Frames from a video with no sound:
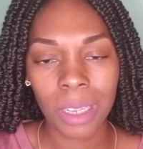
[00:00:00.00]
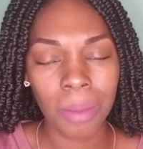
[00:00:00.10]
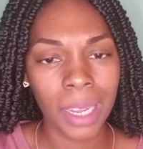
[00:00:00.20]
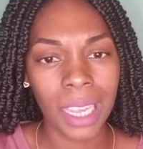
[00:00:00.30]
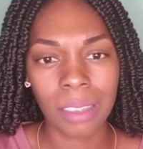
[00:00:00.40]
And
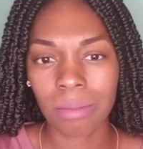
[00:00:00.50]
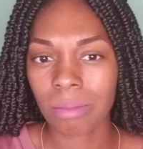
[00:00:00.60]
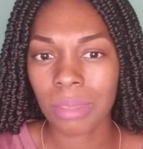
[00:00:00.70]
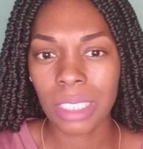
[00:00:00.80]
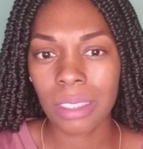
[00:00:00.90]
I'm like,
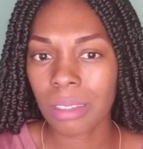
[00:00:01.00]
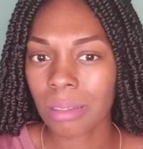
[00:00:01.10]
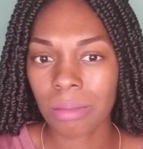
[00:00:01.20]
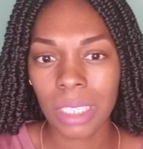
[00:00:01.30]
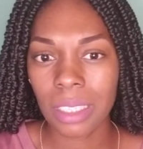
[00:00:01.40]
this
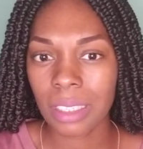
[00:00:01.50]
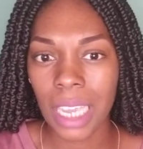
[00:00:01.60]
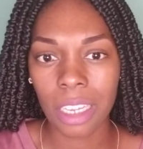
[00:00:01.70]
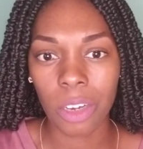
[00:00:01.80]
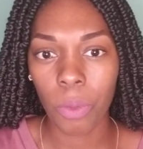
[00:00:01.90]
is
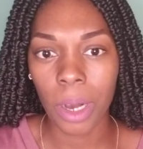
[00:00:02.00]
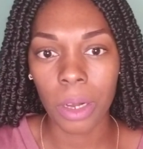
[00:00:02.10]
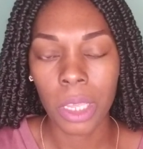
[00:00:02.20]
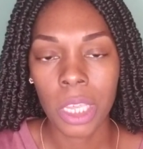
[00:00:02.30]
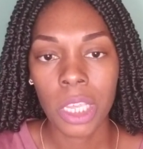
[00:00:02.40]
not going to work.